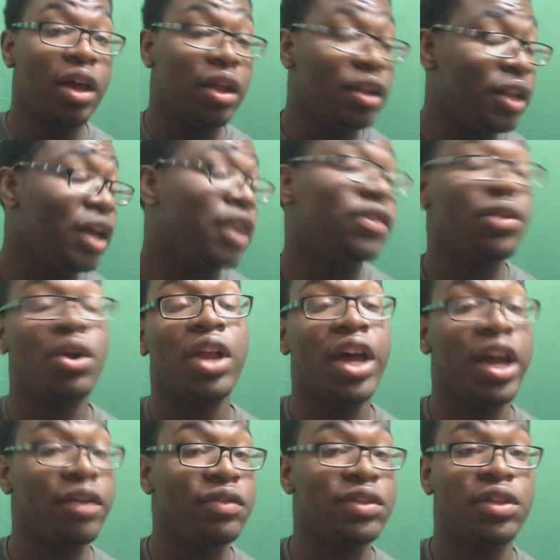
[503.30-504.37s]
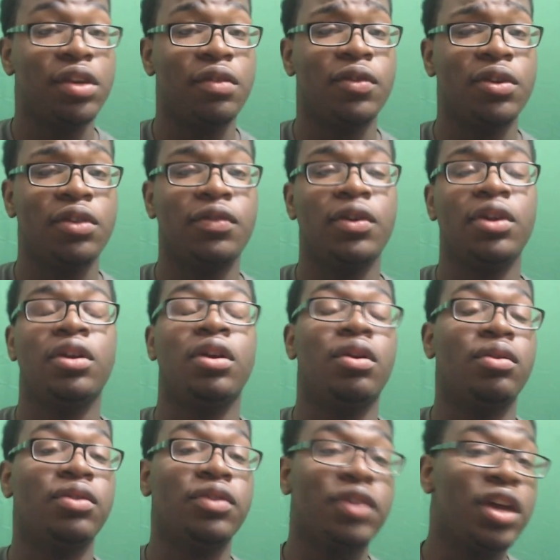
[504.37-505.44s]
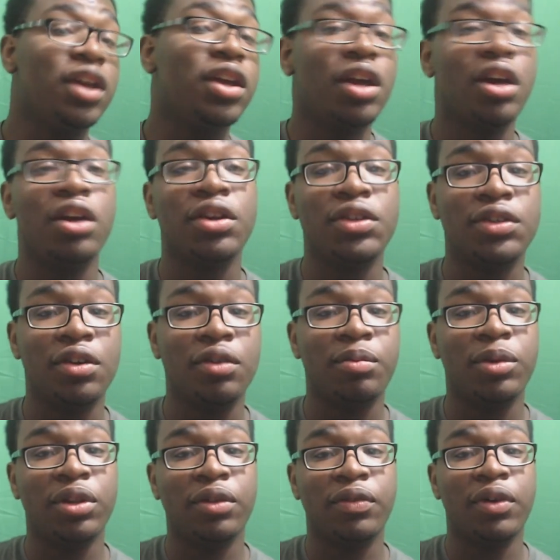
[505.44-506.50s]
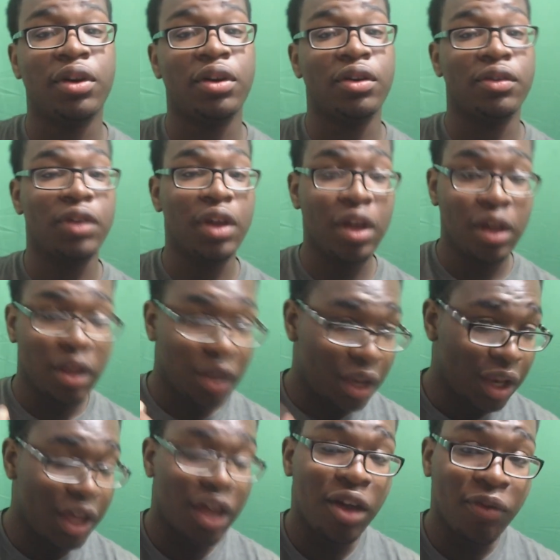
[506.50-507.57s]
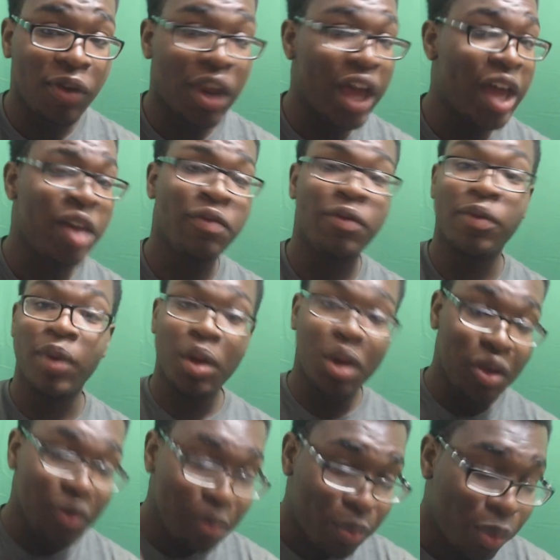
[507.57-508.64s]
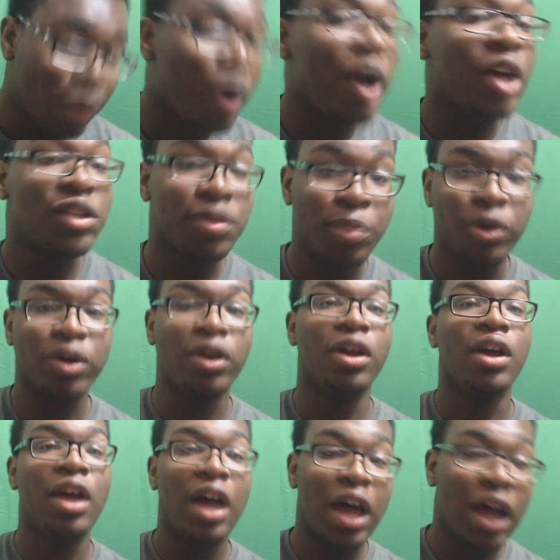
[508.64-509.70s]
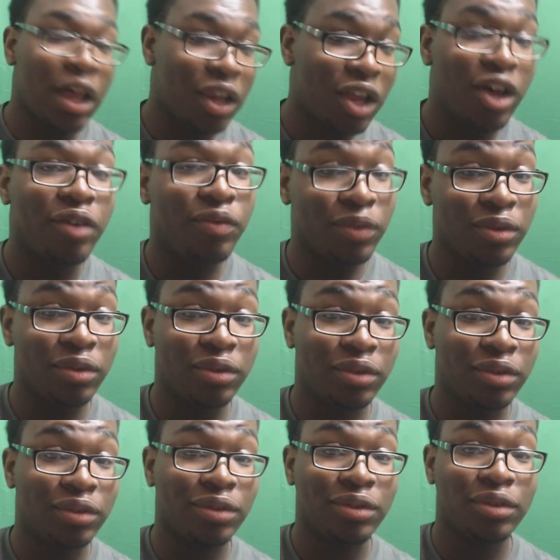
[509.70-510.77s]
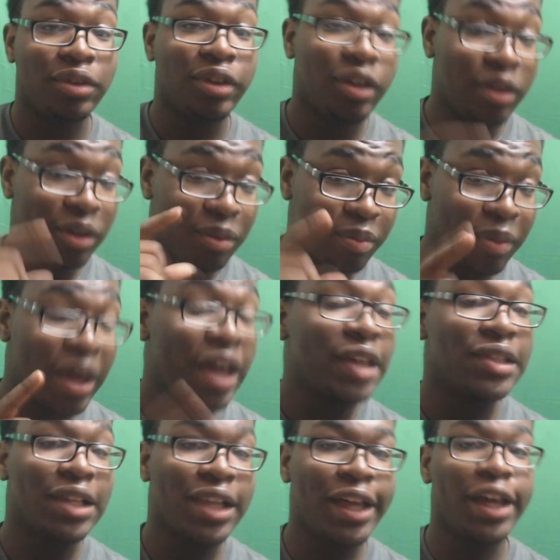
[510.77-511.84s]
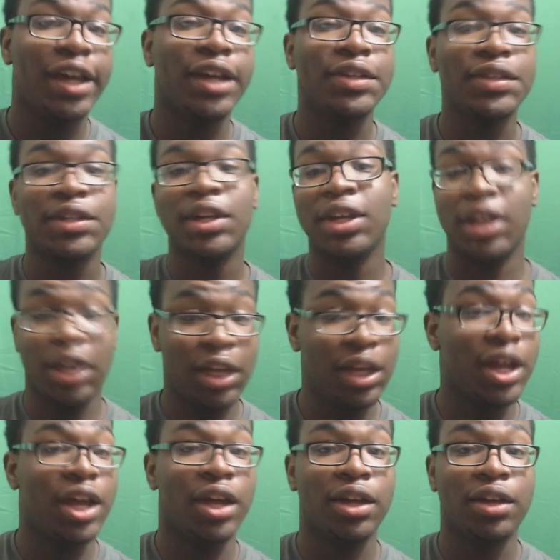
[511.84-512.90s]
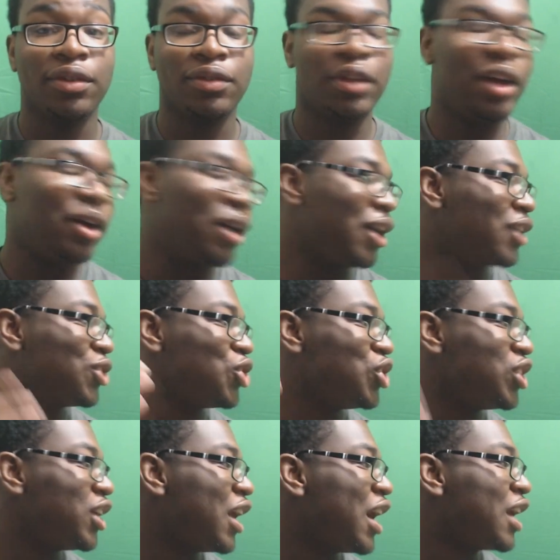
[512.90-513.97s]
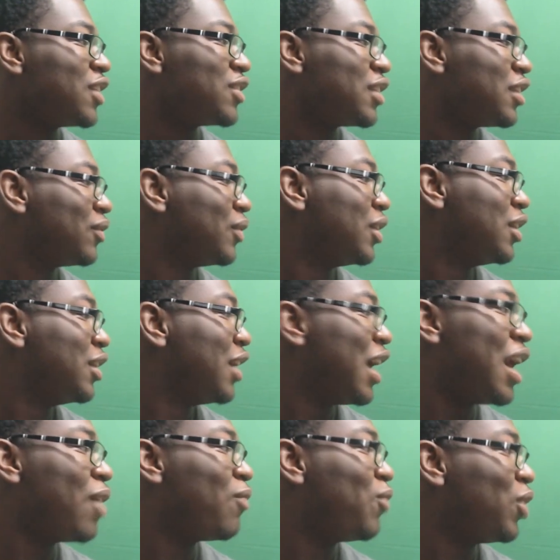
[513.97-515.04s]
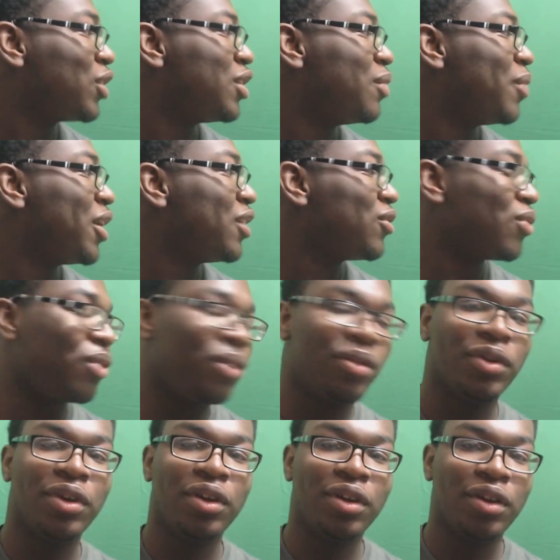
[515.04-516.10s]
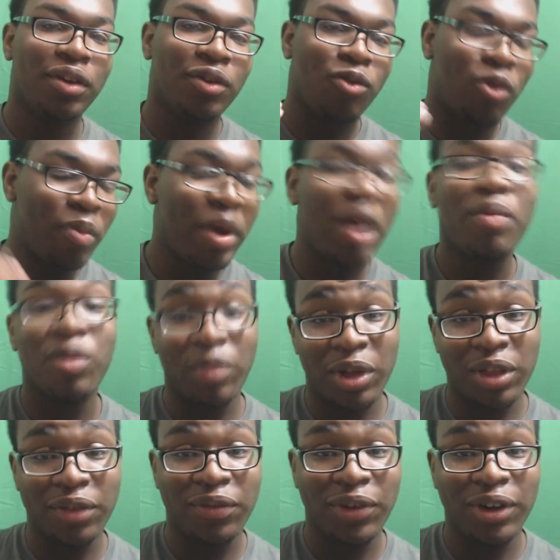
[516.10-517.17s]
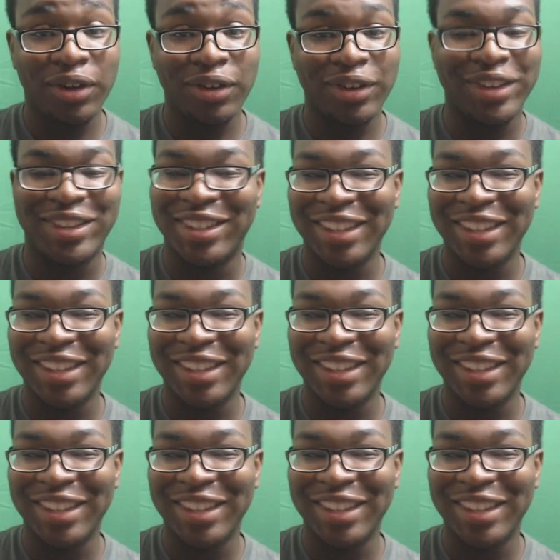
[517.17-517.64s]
That's all I have to say for this video. Take care of yourself, motherfuckers. Live life, prosper. I love you. Pass class, eat ass. Ah, shit. I, I fucked up my intro. Remember, motherfuckers.